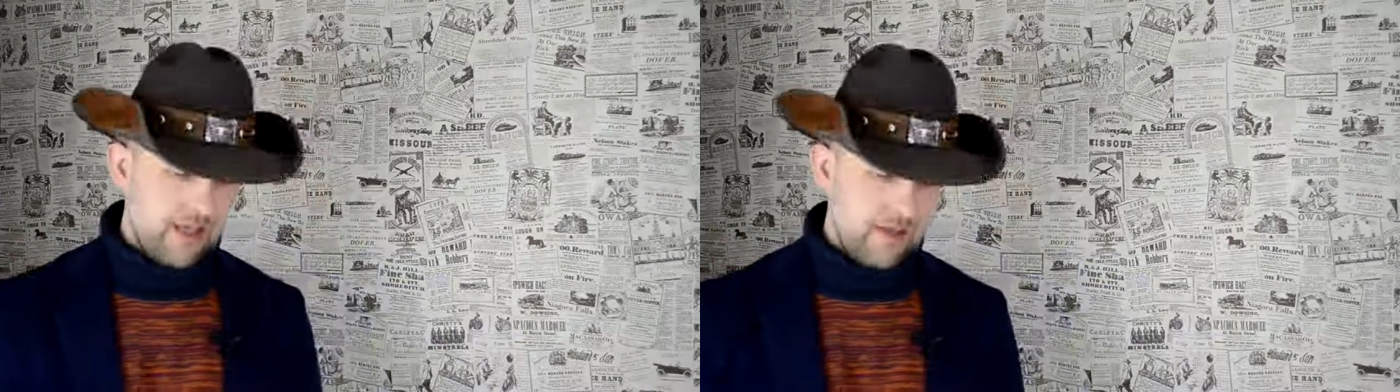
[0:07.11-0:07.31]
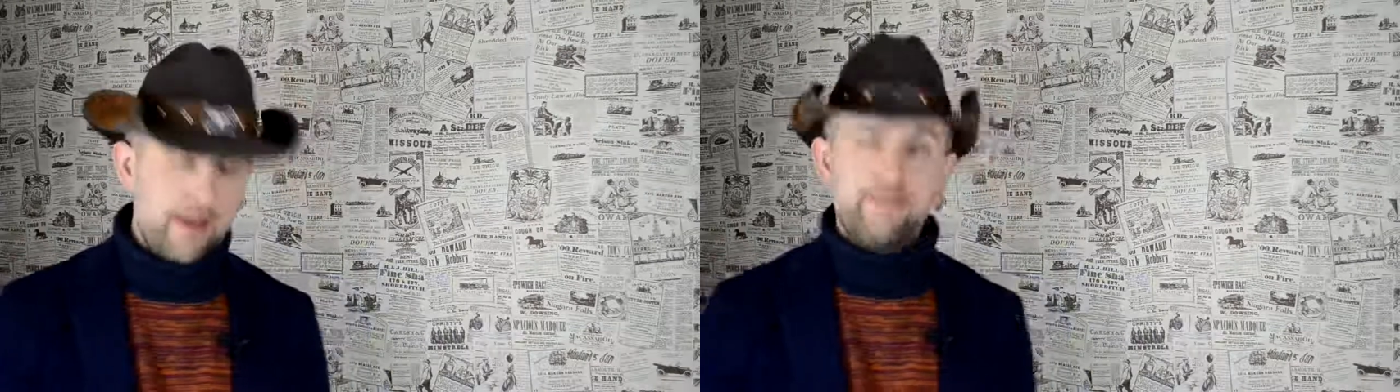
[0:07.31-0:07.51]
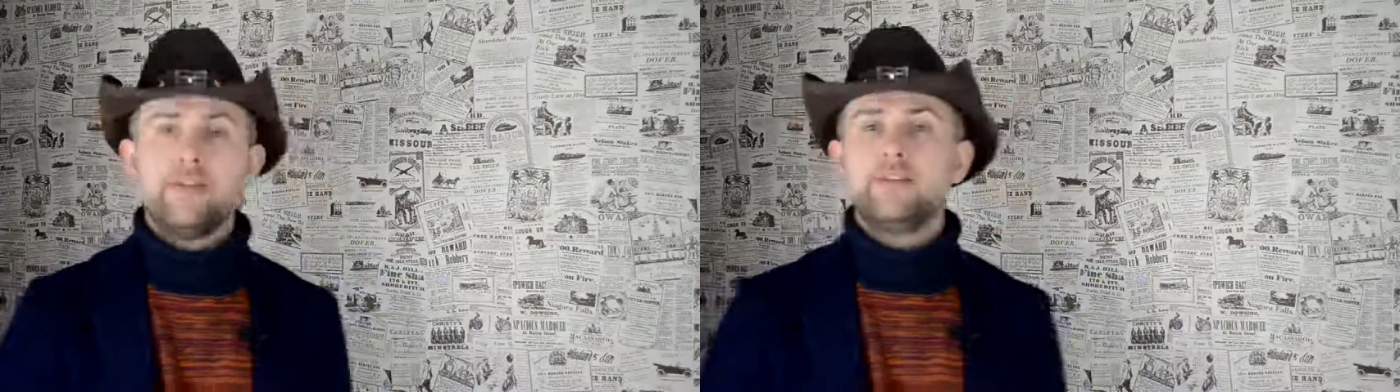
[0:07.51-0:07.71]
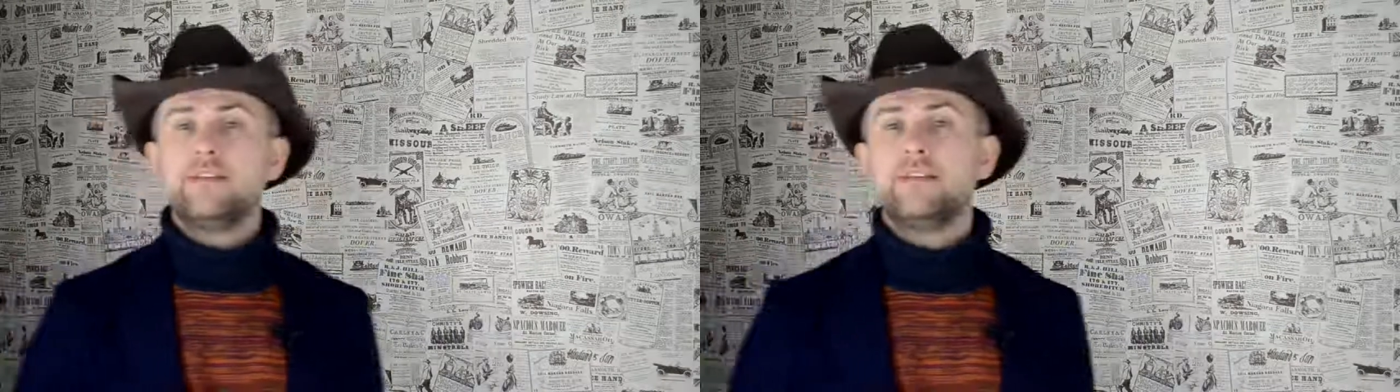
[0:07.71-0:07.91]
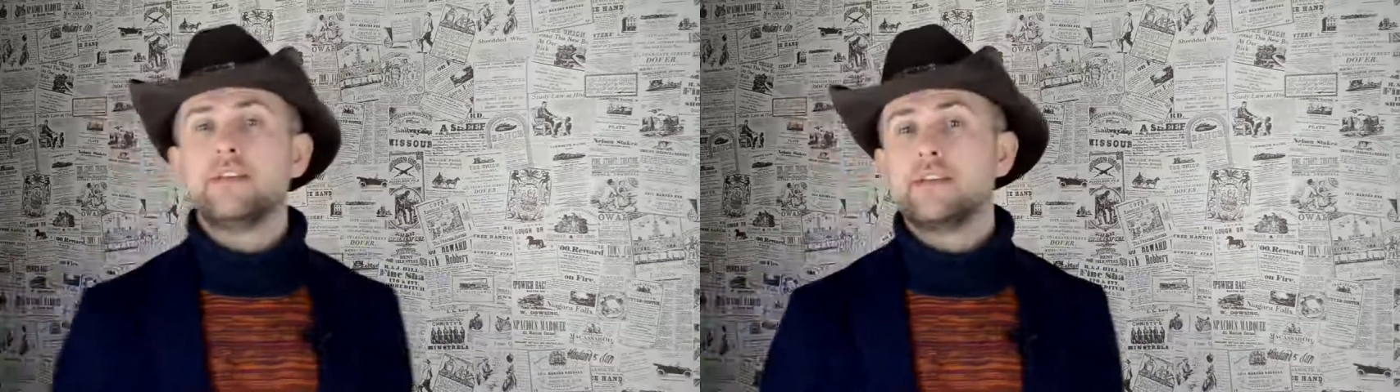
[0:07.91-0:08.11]
My
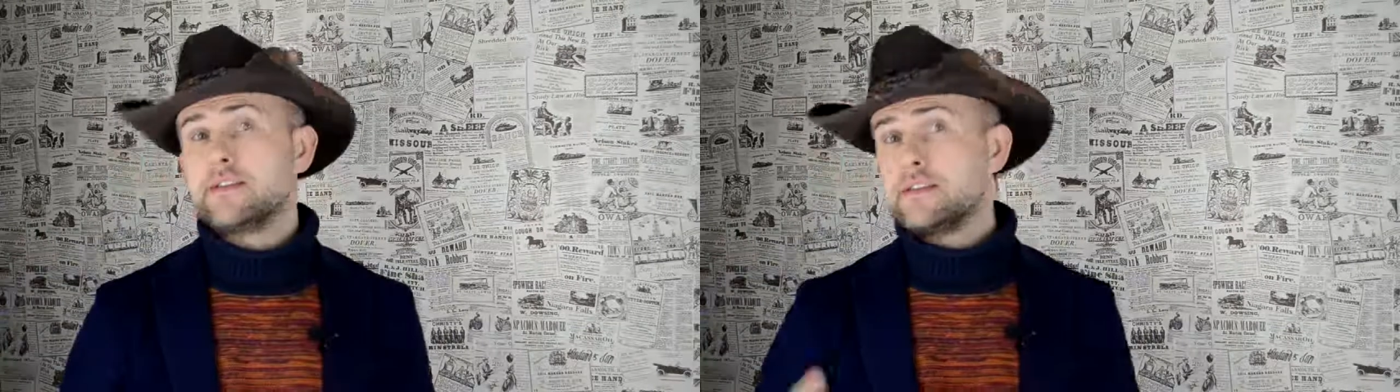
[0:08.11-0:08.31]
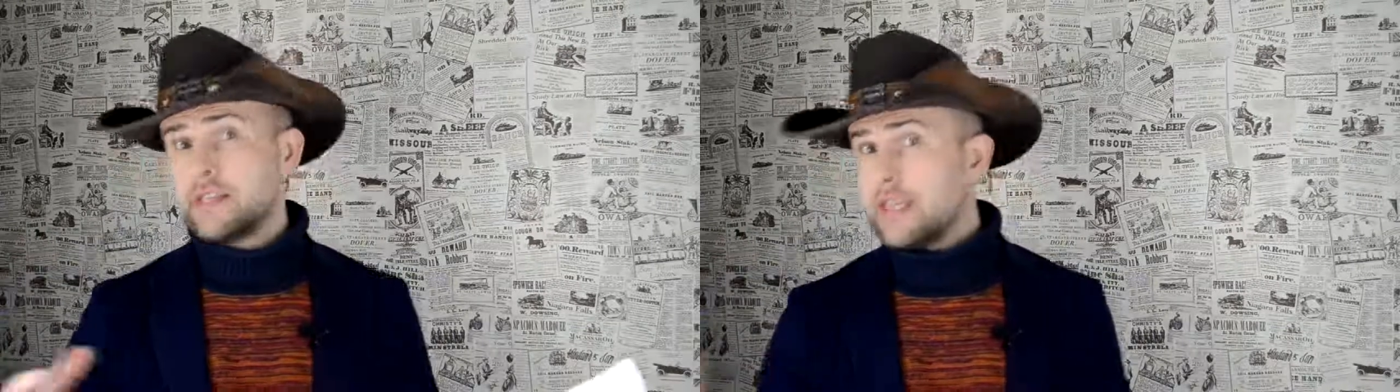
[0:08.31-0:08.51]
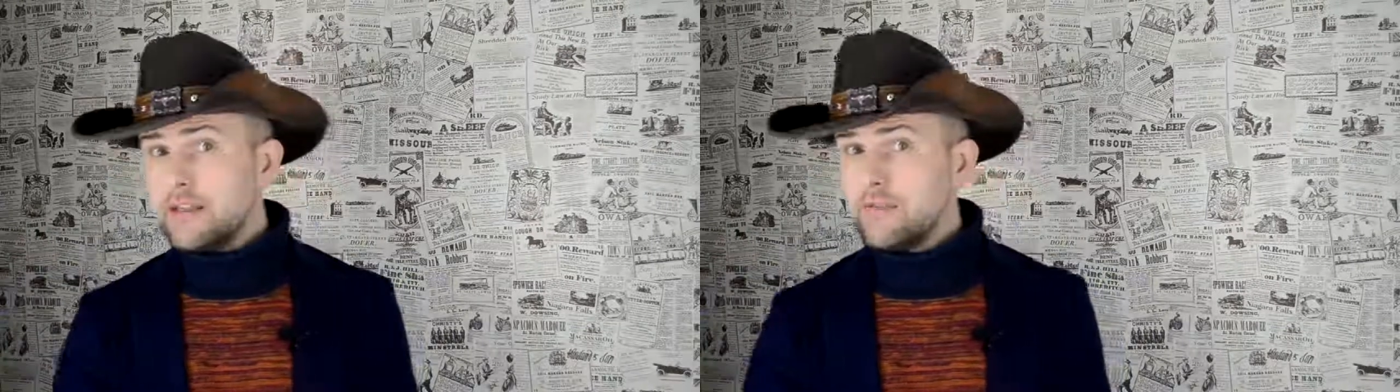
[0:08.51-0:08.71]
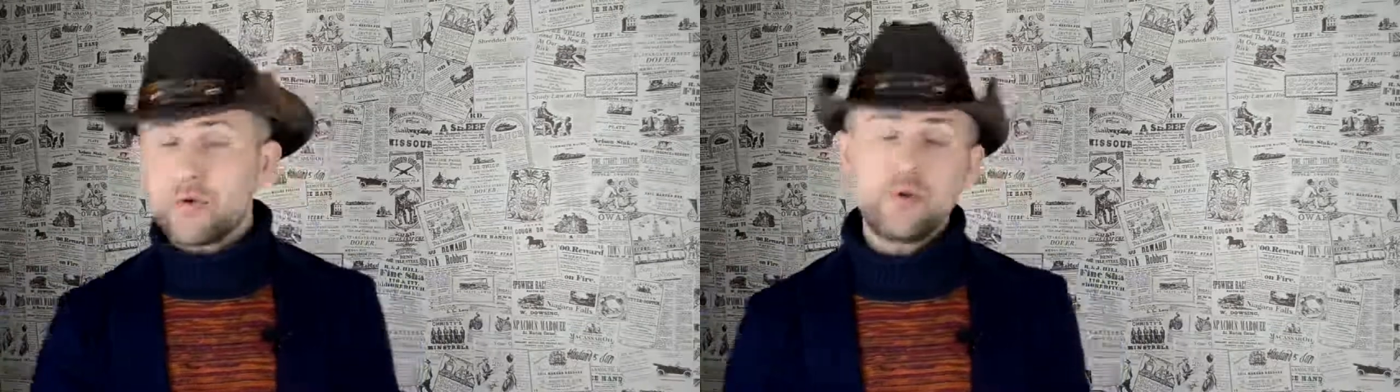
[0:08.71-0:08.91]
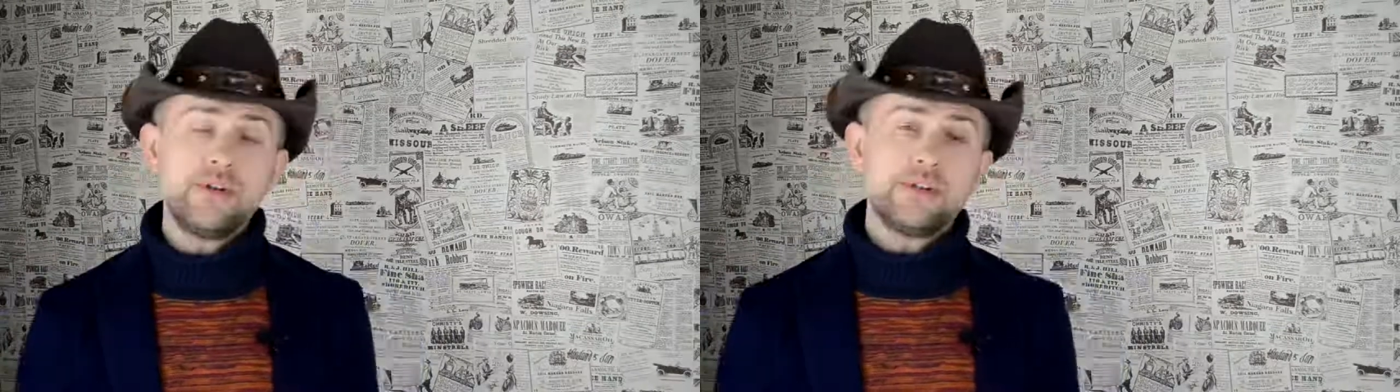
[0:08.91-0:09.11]
favorite thing is singing, of
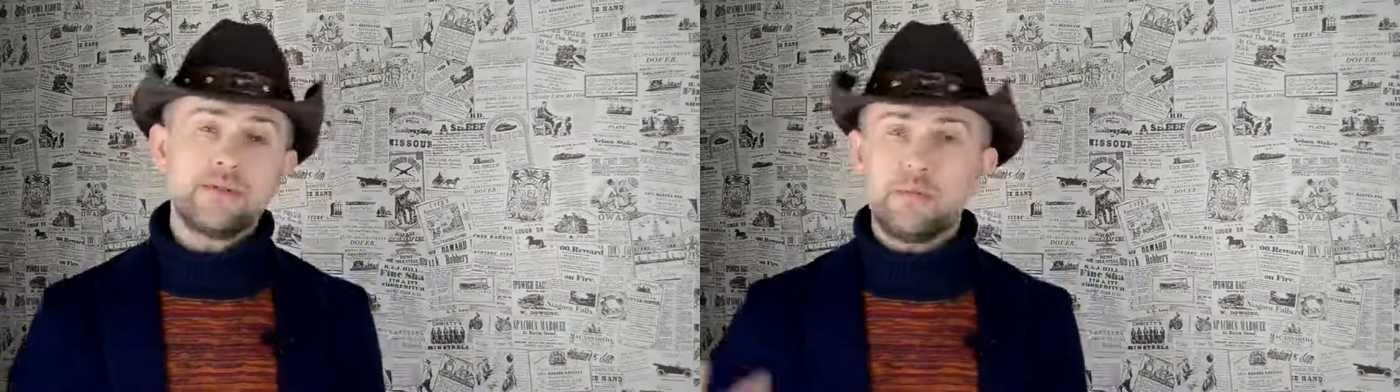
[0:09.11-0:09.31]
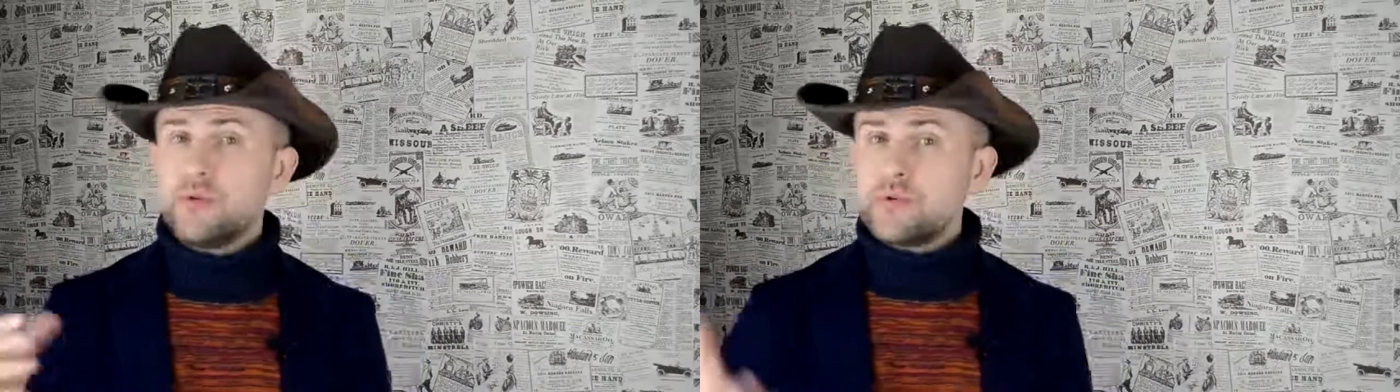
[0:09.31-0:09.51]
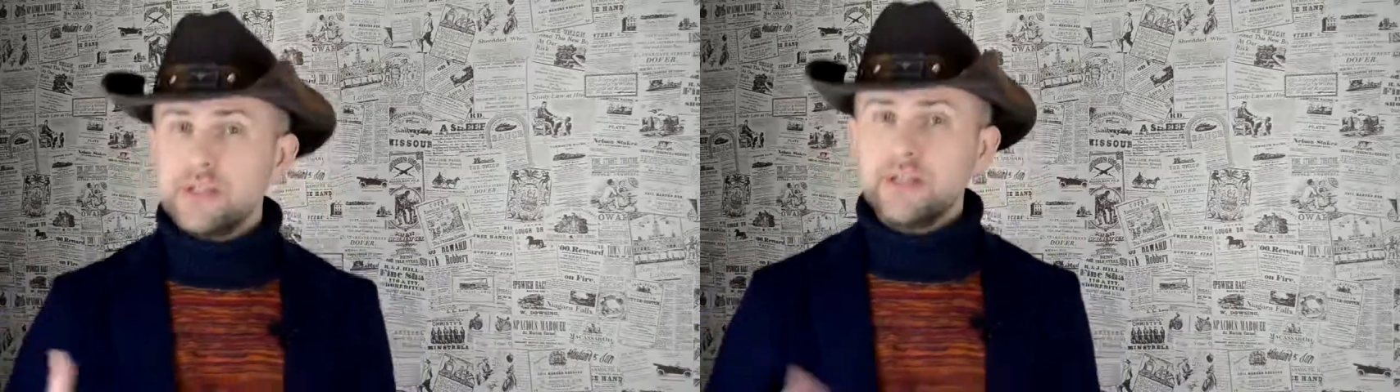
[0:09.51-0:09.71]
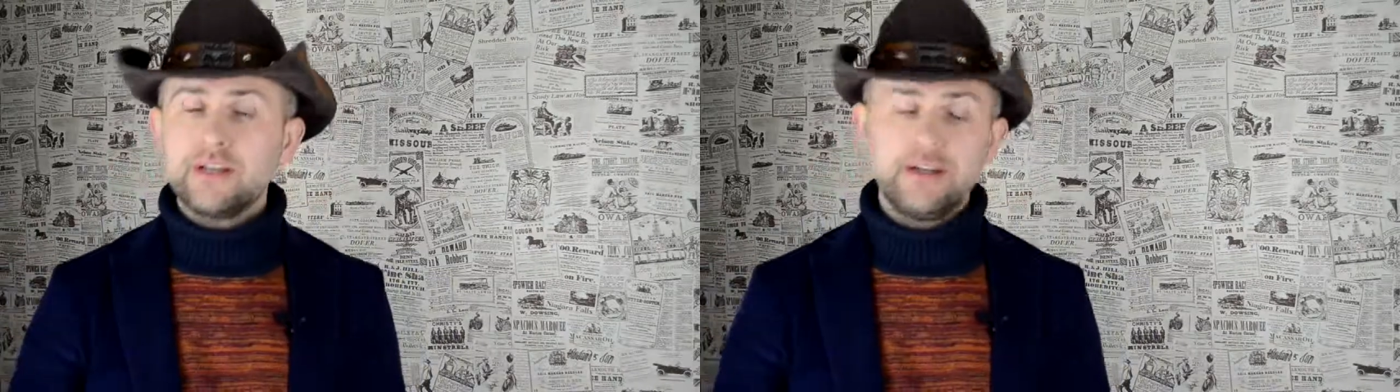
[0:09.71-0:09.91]
course, music,